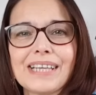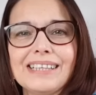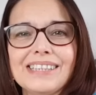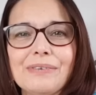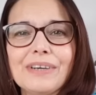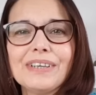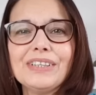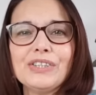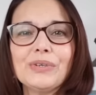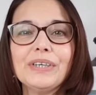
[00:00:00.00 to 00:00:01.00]
And so I'm going
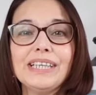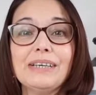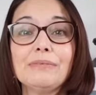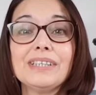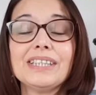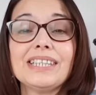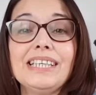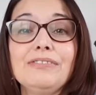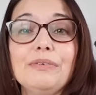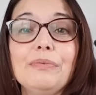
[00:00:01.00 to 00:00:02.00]
to join in with the
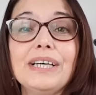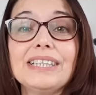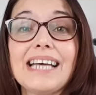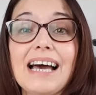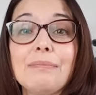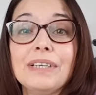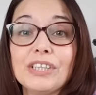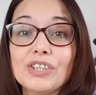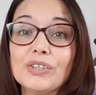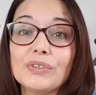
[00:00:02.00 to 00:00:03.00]
Stephen West cabin
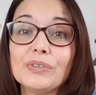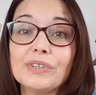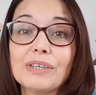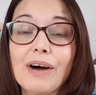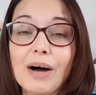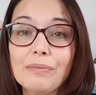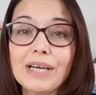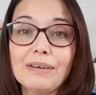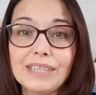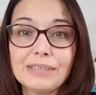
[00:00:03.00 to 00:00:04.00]
shawl. So I'm
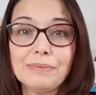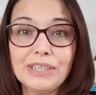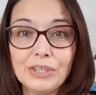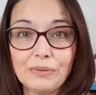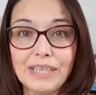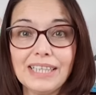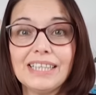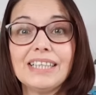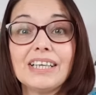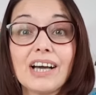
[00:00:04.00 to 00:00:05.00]
going to be
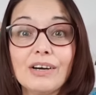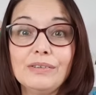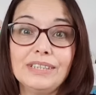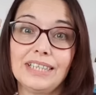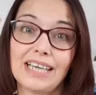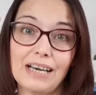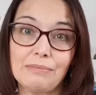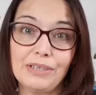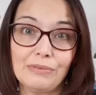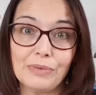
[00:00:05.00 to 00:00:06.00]
doing the cozy
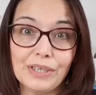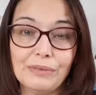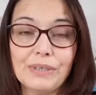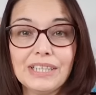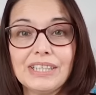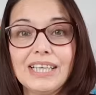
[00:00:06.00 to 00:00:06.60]
cabin one, which